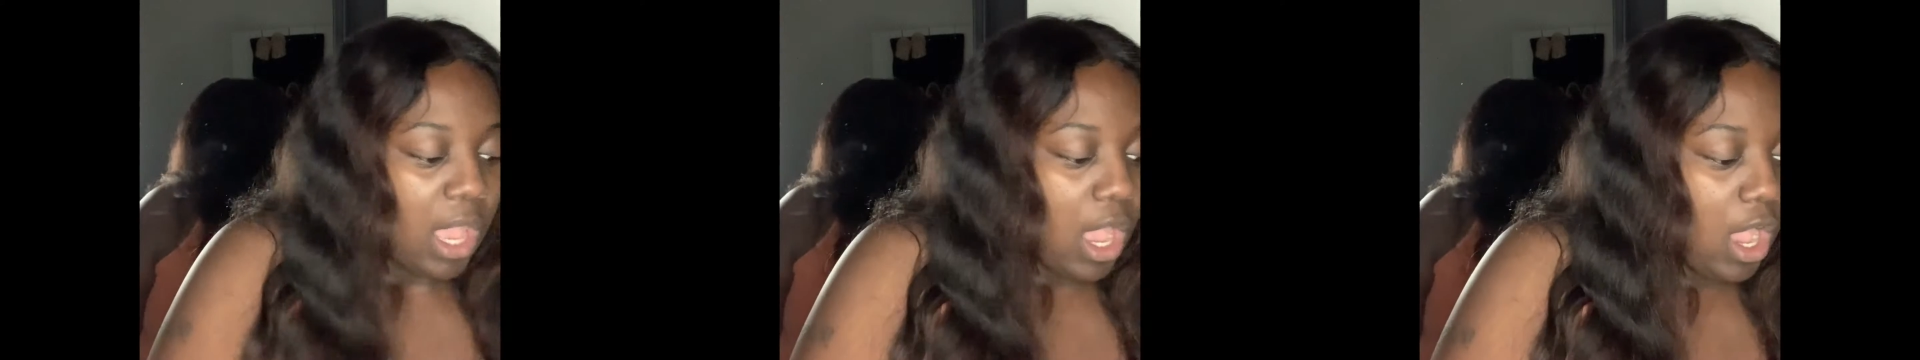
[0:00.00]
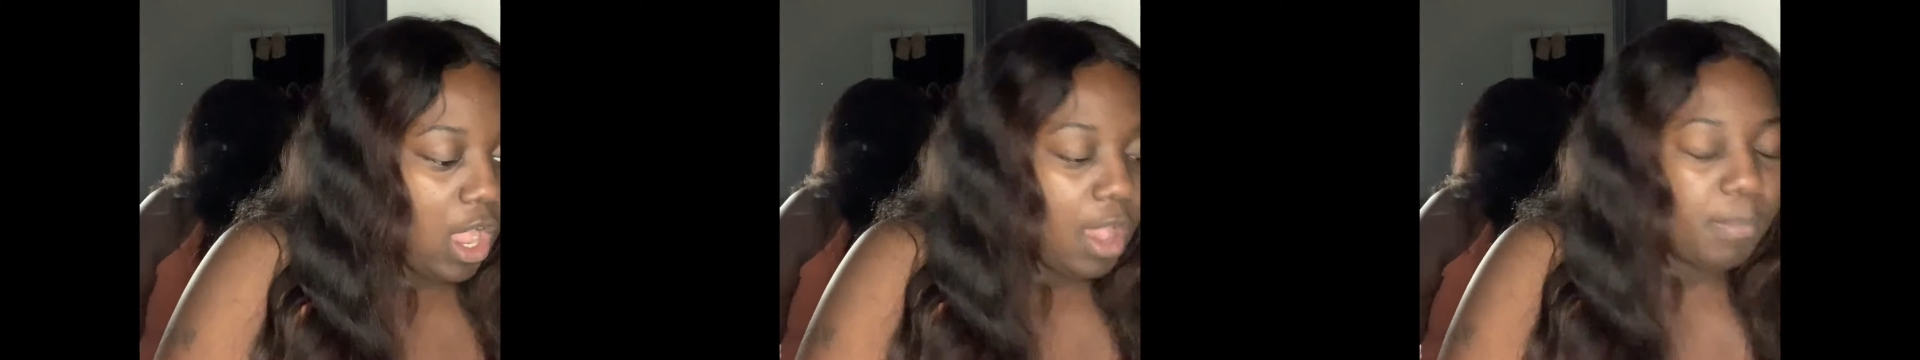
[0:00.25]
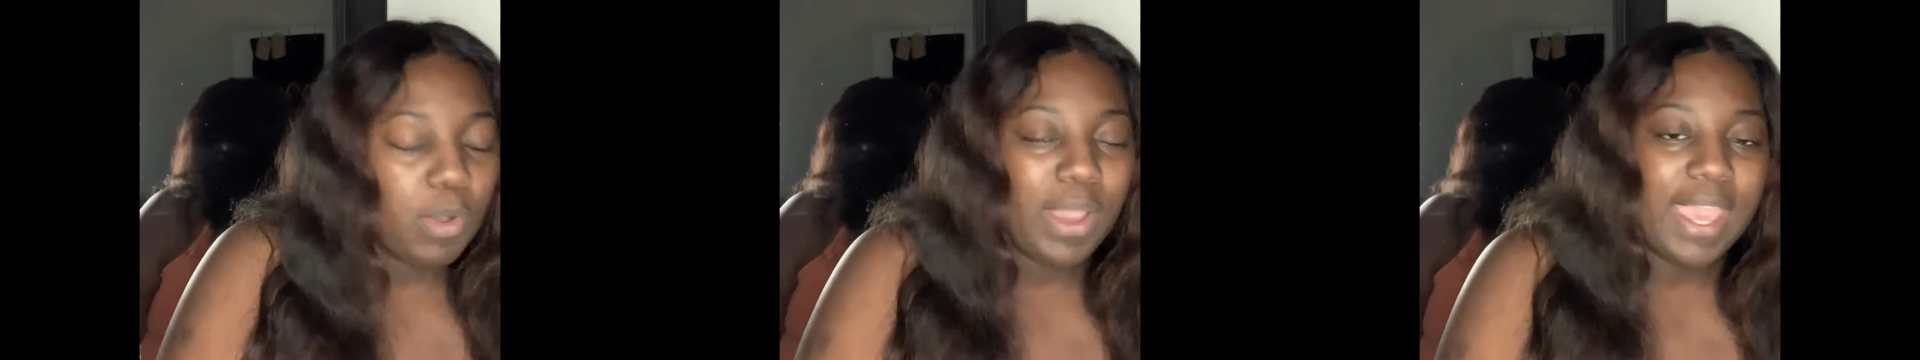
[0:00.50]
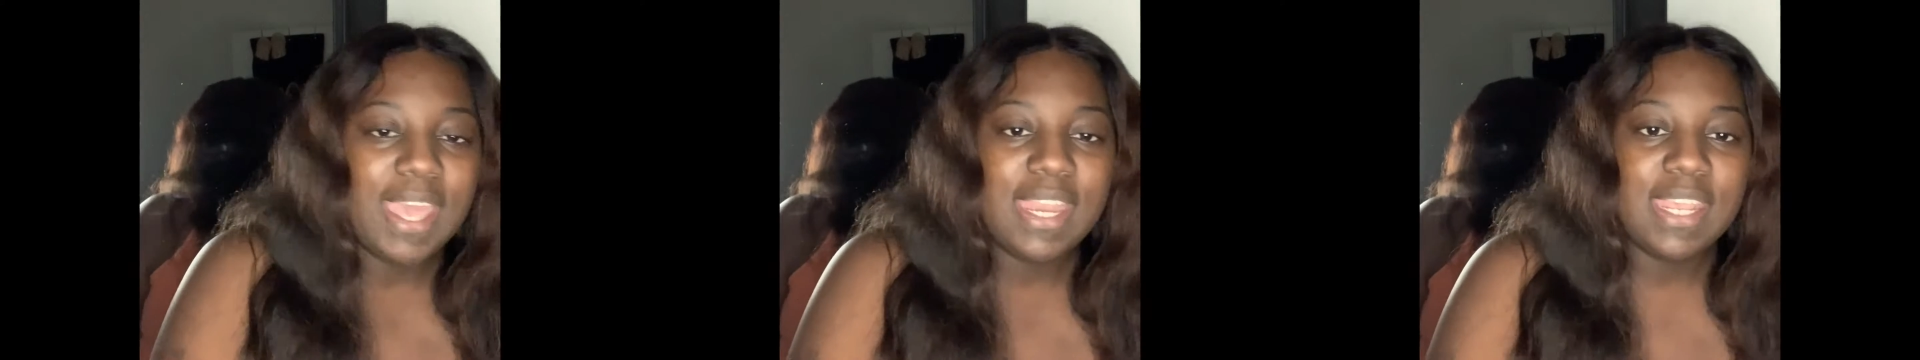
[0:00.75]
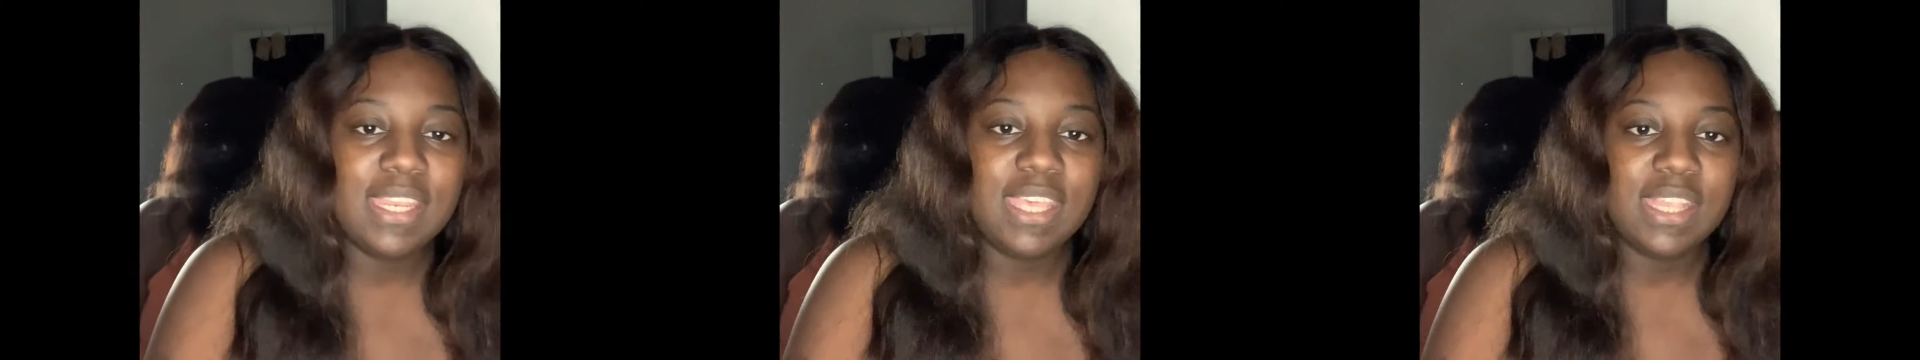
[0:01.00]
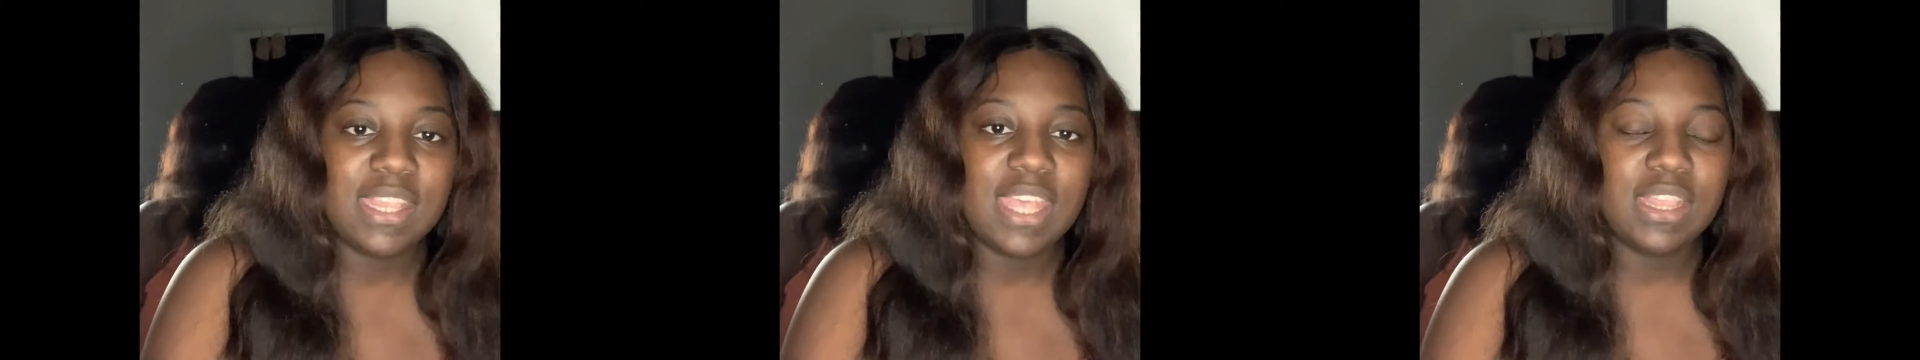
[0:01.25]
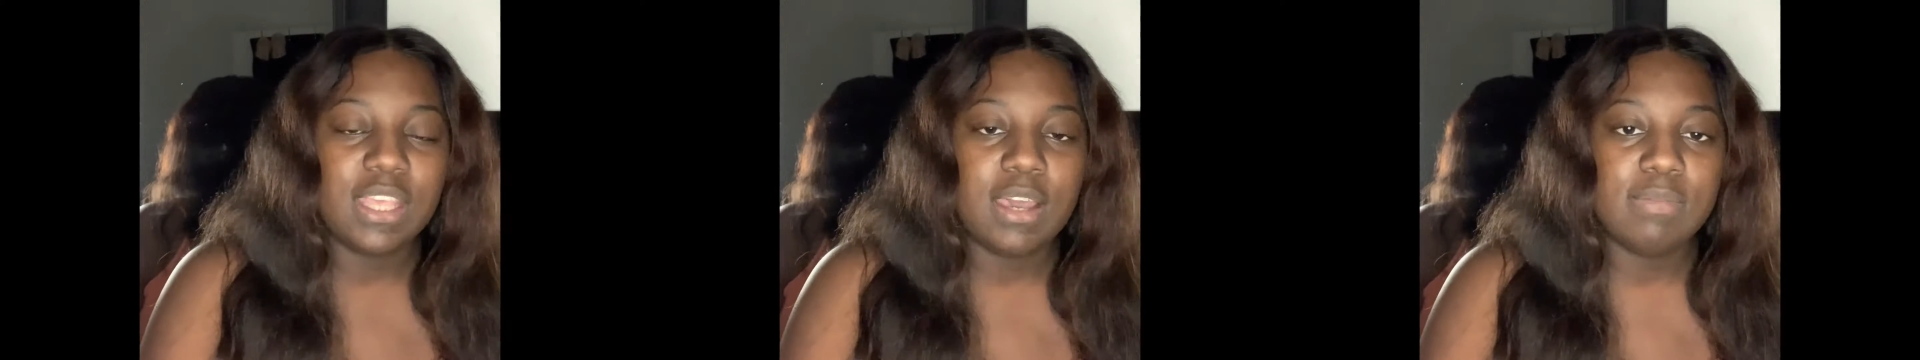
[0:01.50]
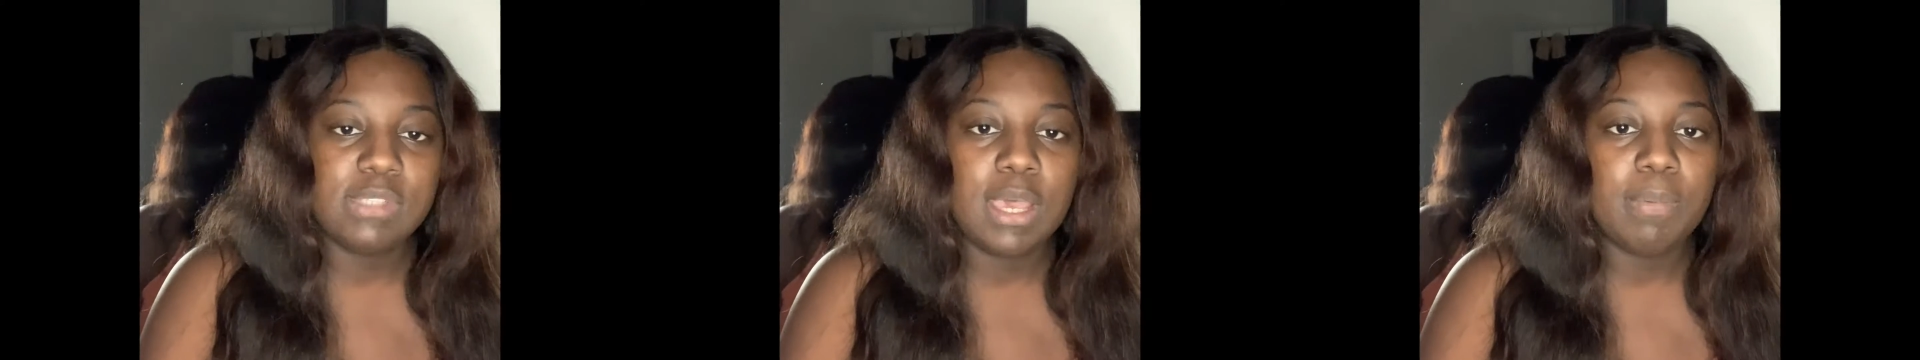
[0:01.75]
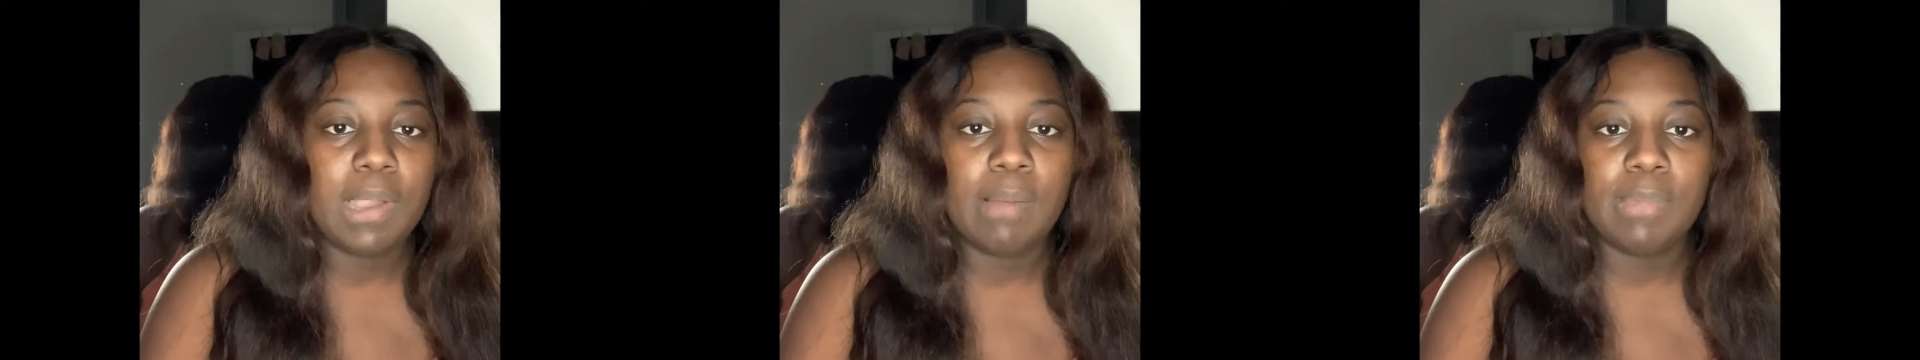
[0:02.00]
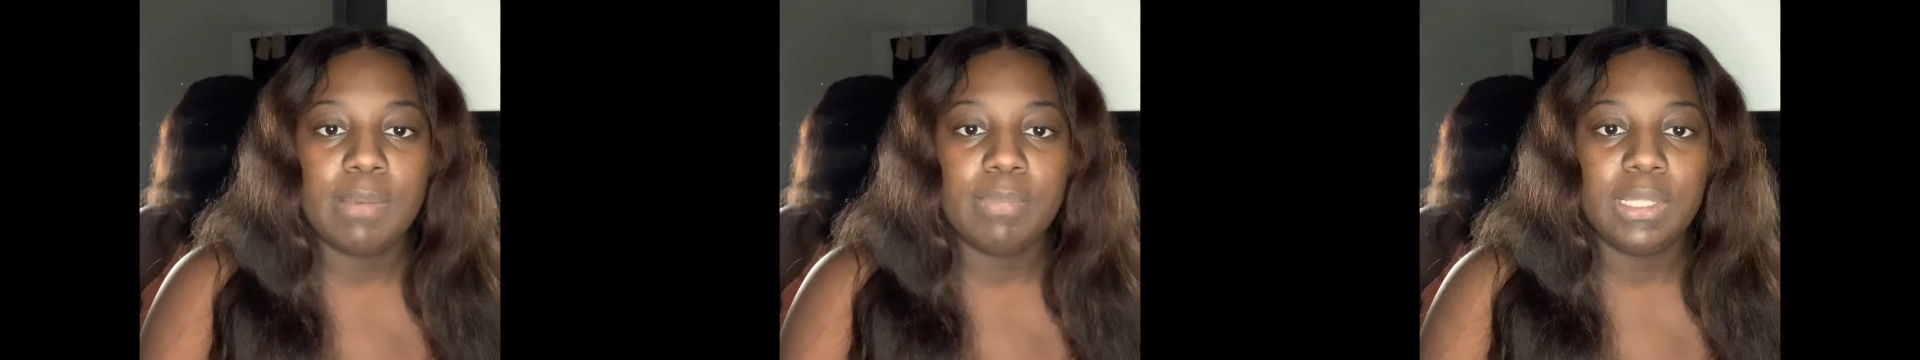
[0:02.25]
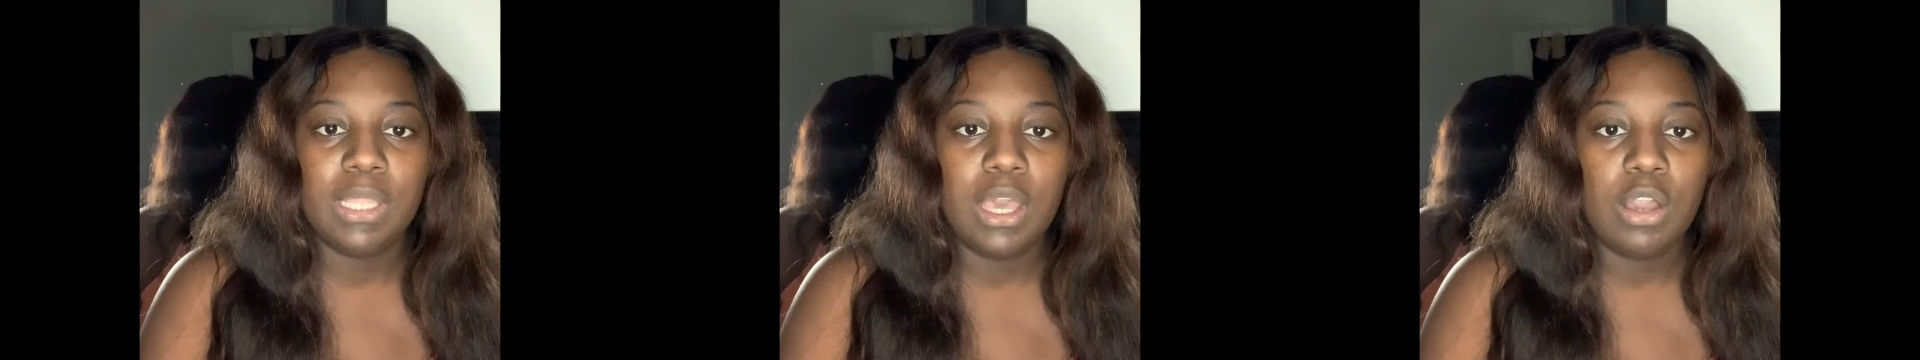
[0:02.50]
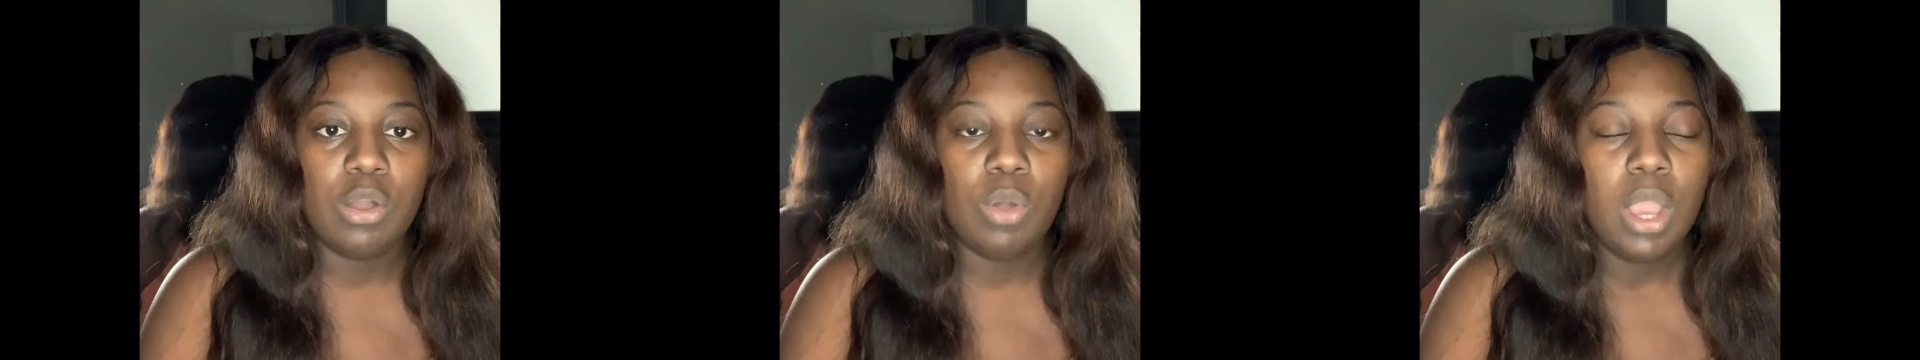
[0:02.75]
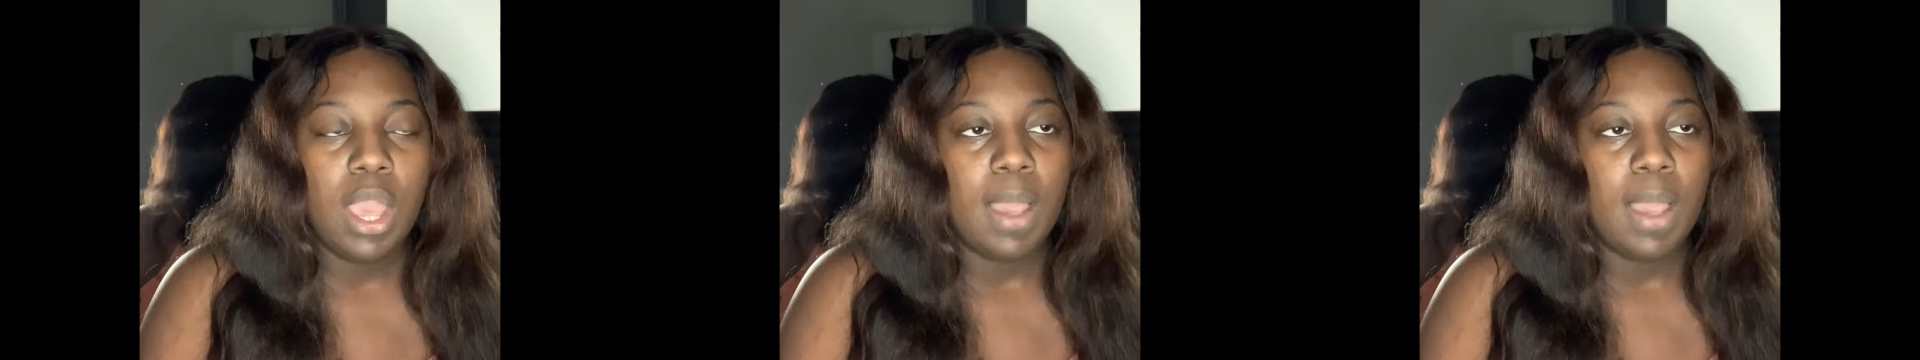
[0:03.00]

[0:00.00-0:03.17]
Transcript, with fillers: Um, go ahead and hit that thumbs up, comment below.